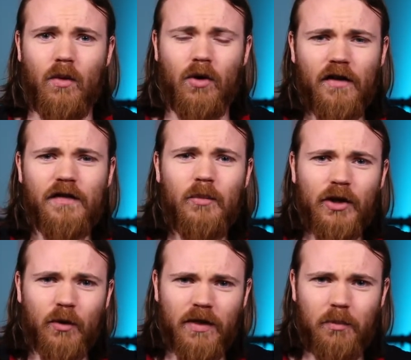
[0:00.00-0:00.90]
We're all
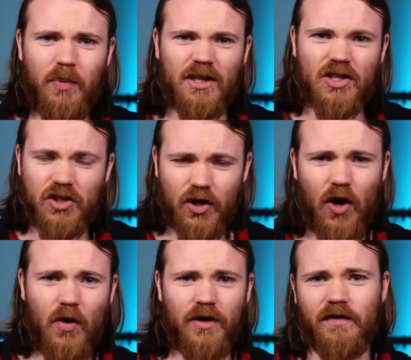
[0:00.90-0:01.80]
familiar with the big
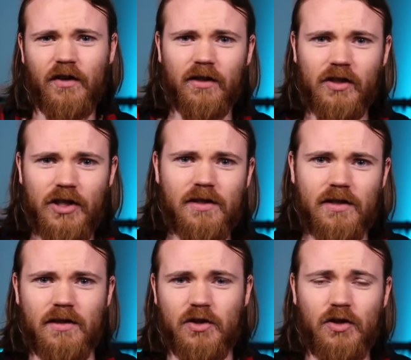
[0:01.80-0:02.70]
stone in front of
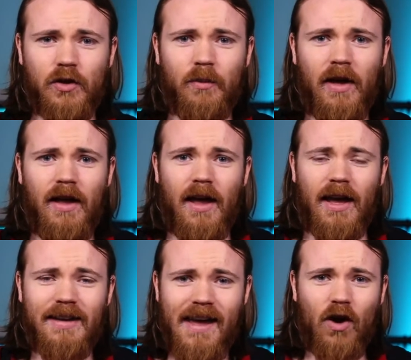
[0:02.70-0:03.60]
Jesus' tomb,
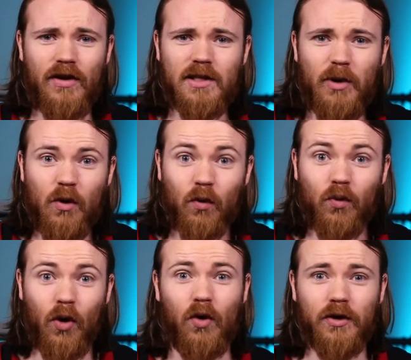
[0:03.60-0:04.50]
and now it's been
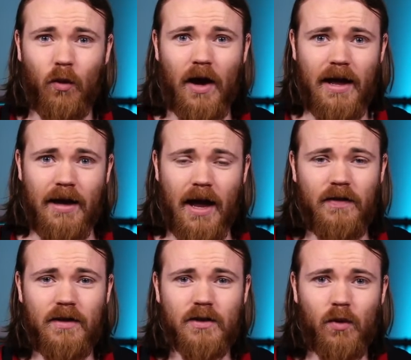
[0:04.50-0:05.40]
rolled away,
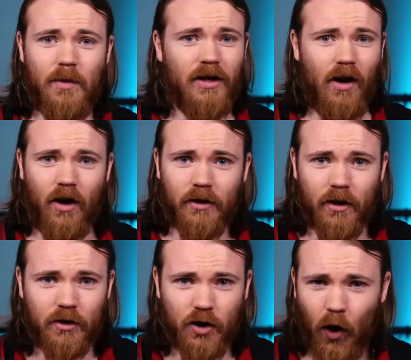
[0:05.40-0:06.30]
and these women are
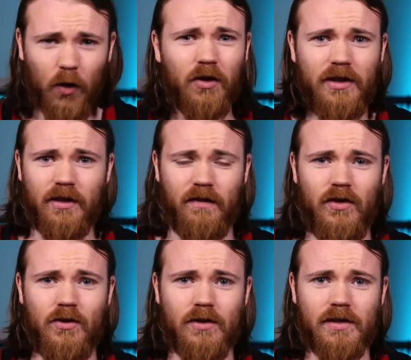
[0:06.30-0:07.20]
totally
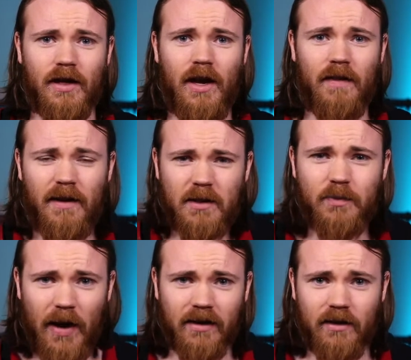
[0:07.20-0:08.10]
confused. They
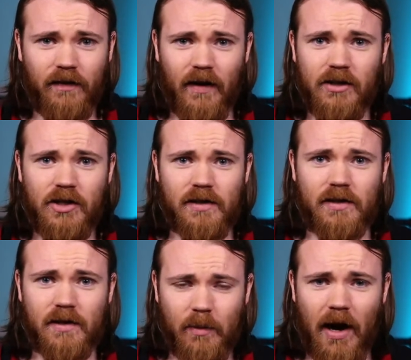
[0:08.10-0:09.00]
expected to find
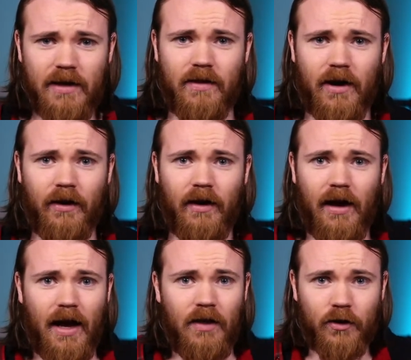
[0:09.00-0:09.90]
Jesus' body there,
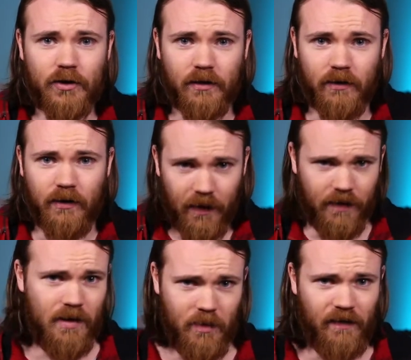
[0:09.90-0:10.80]
and there's
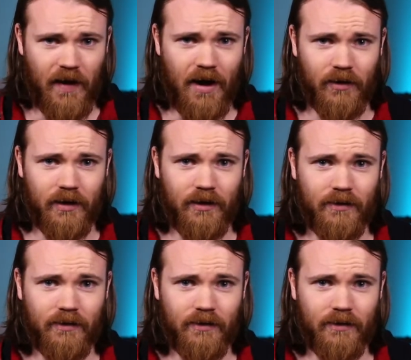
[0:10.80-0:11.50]
nothing to be found.